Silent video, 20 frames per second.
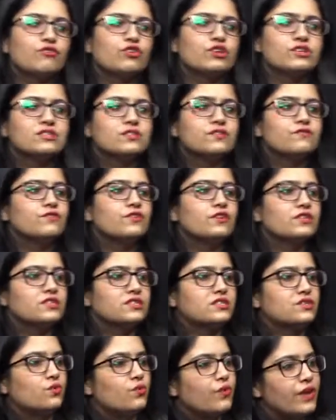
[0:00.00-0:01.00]
What is the
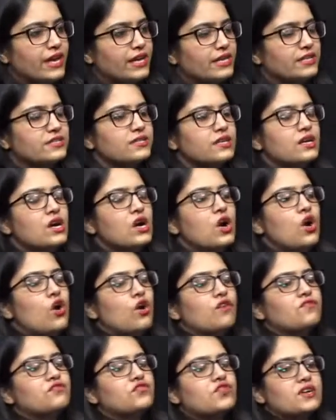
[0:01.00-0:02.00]
first phase
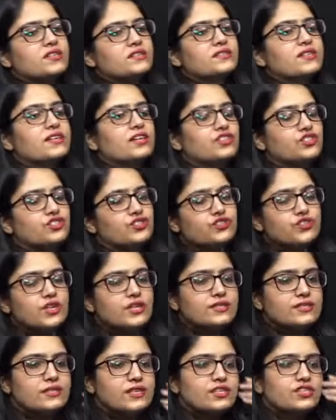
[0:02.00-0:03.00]
of translation?
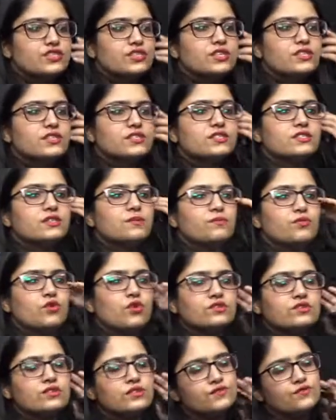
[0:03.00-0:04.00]
Translation is the
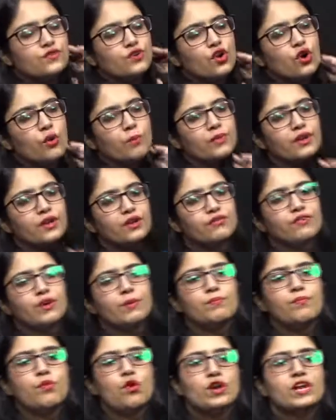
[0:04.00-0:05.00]
process phenomenon where
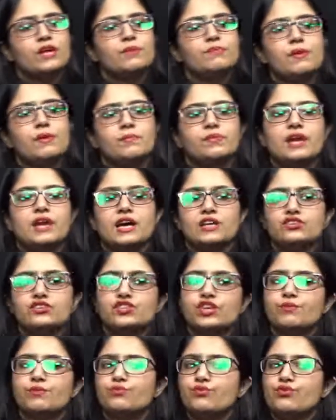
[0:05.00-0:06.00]
polypeptide
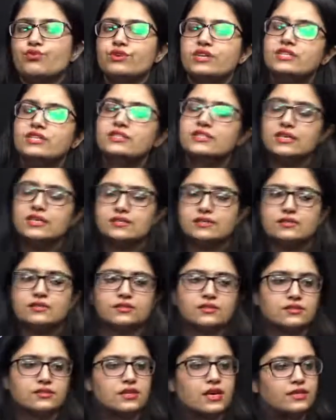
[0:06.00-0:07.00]
chain proteins are
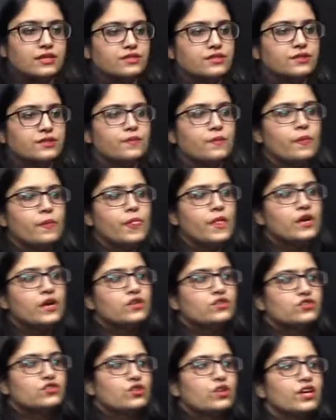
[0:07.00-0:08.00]
synthesized.
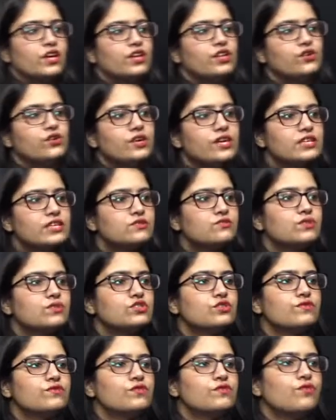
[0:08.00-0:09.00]
So can you guess
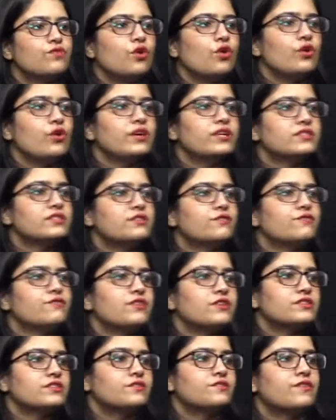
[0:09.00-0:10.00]
which of the following is the
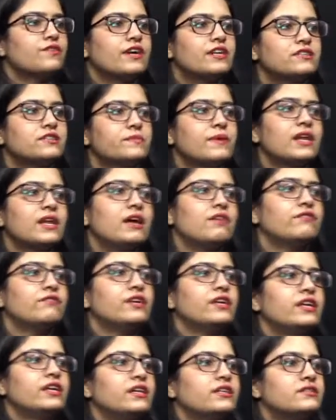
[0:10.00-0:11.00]
first phase, my
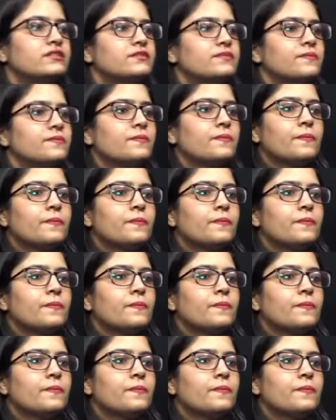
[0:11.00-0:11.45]
lovely kids?